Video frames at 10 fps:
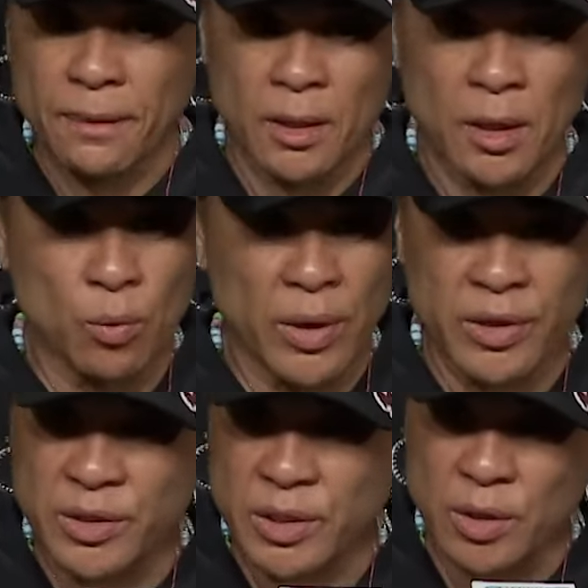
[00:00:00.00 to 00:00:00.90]

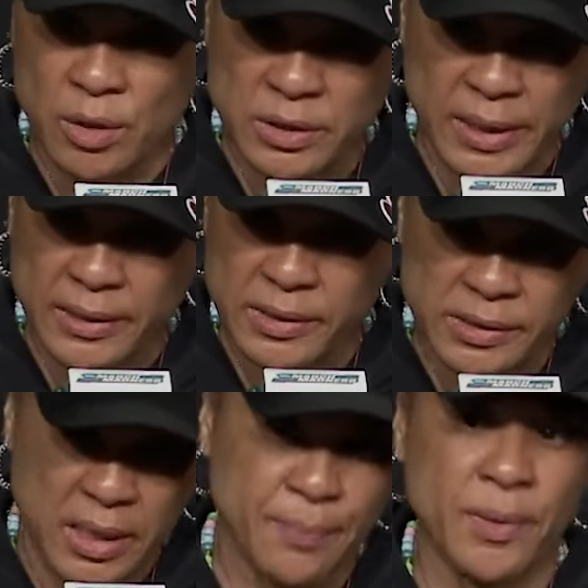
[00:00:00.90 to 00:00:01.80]
whether she's going to take the
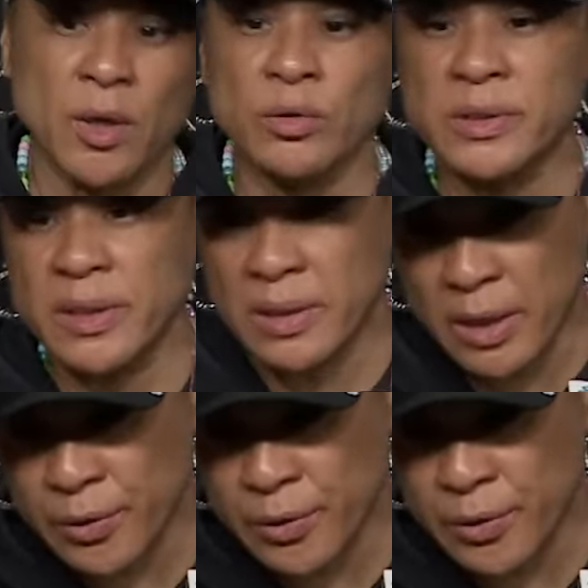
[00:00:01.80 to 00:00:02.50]
step and go to the